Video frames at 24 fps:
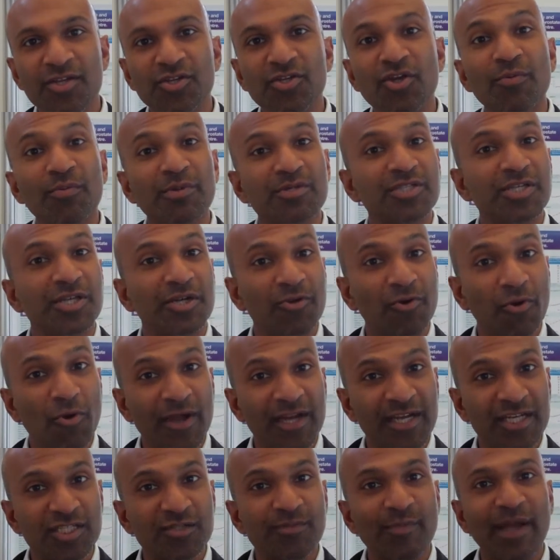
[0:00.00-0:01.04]
tumors that are
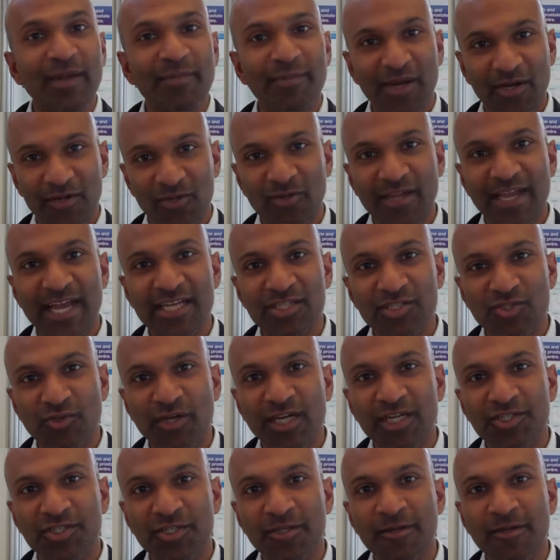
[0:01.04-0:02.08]
growing despite medical
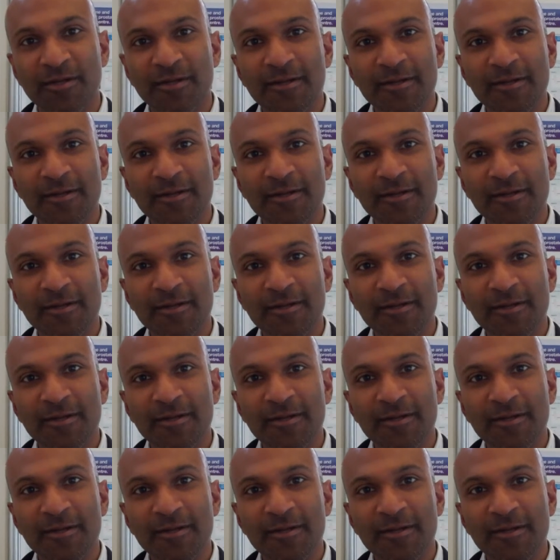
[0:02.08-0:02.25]
castration.